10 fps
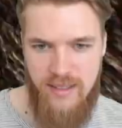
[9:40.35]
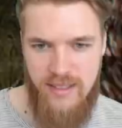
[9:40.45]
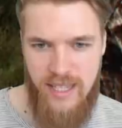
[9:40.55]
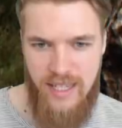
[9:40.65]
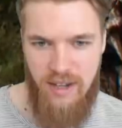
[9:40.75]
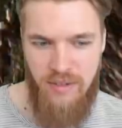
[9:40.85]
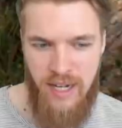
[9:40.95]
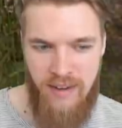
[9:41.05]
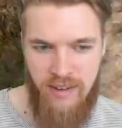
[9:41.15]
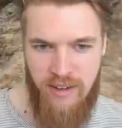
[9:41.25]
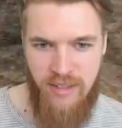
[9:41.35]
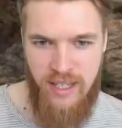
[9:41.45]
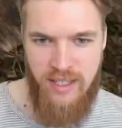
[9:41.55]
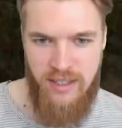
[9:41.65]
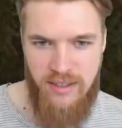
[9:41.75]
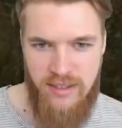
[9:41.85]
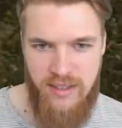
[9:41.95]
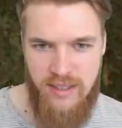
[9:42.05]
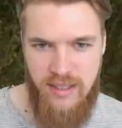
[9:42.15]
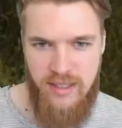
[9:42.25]
Take Elven Arrow, thank you.
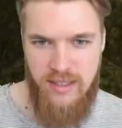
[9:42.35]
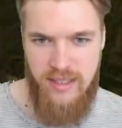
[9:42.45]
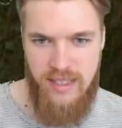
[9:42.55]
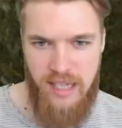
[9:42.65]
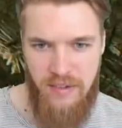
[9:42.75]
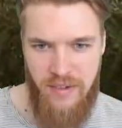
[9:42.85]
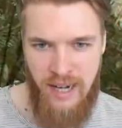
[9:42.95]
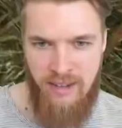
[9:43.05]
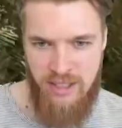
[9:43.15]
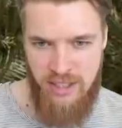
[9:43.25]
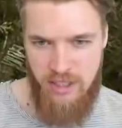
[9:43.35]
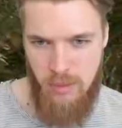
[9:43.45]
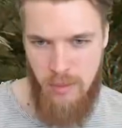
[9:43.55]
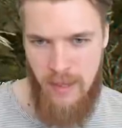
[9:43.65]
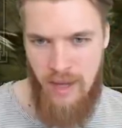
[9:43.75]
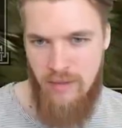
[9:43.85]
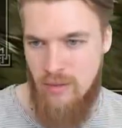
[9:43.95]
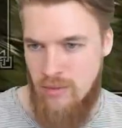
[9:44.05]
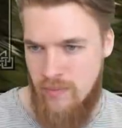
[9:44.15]
These Elven Arrows are super powerful.